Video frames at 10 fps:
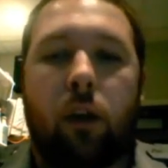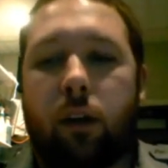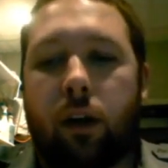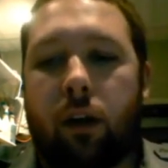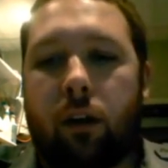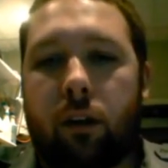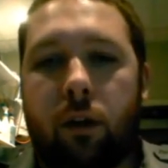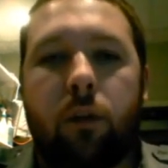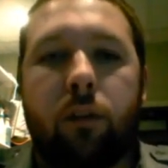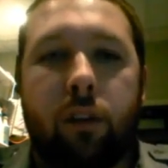Okay, they
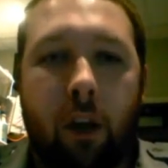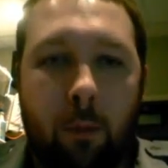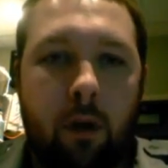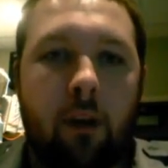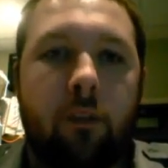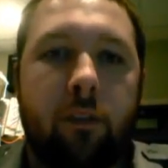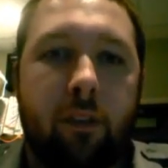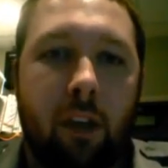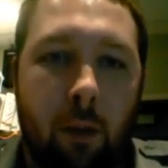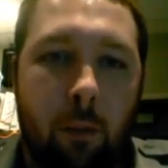were
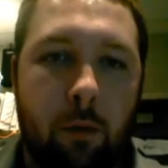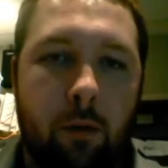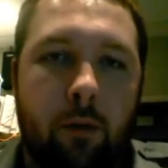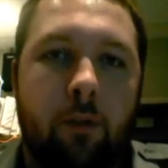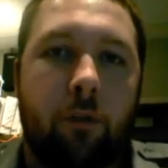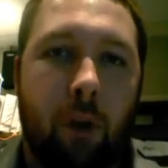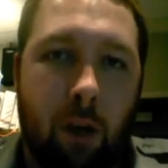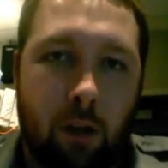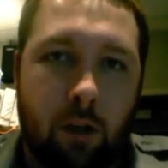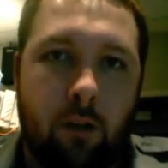step-by-step
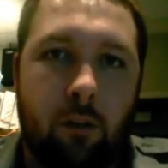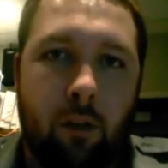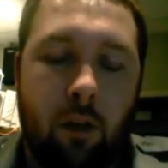directions.